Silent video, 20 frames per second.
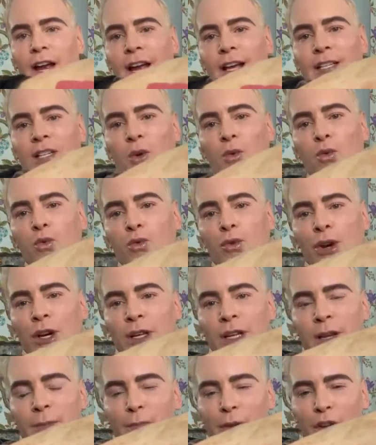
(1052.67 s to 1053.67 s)
It's a
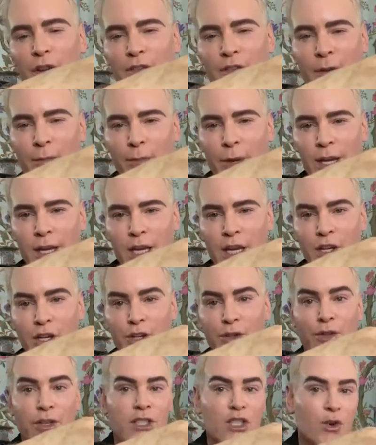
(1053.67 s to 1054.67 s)
really beautiful pinky
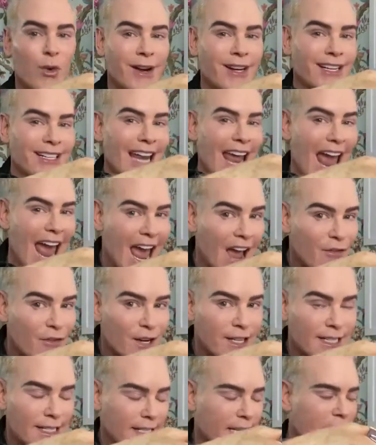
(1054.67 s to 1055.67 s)
nude, looks great on
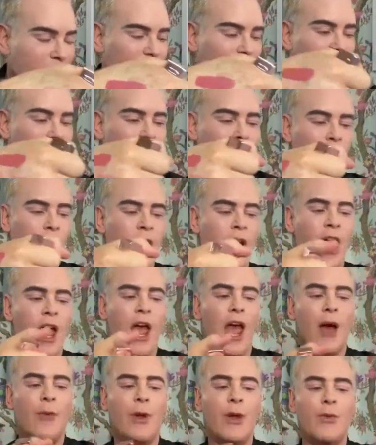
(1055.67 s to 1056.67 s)
every skin tone.
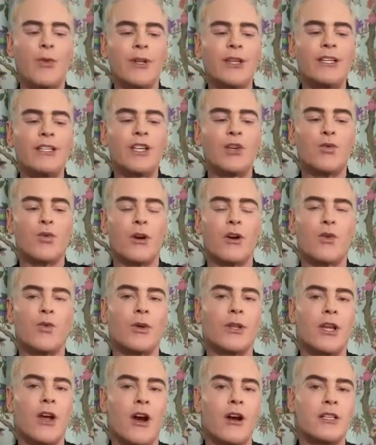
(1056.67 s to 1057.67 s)
And we really did work
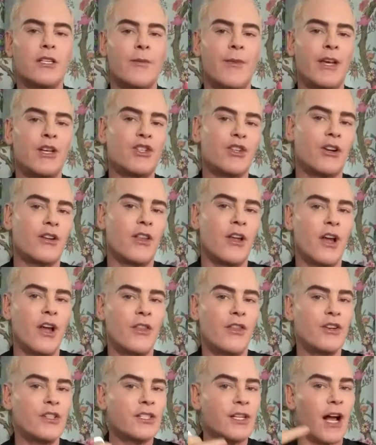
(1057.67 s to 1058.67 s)
really hard to make sure
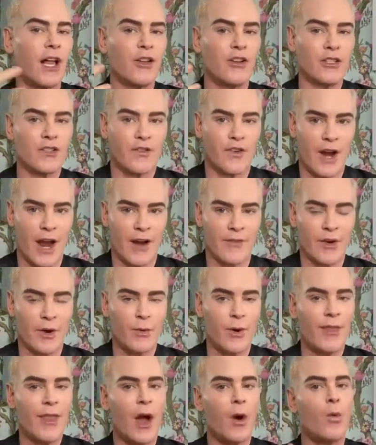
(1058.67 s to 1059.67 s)
there's colors for
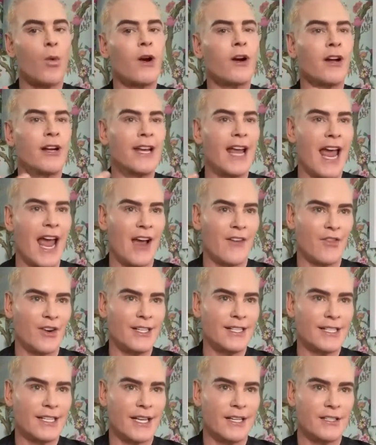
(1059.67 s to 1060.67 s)
everyone that work on
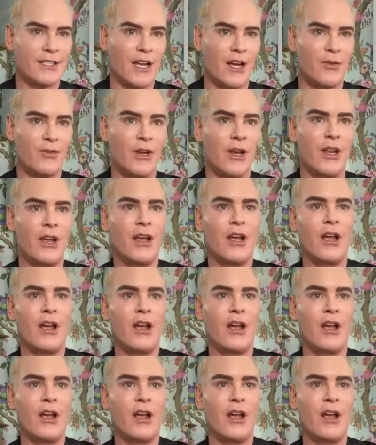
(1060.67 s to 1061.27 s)
every skin tone.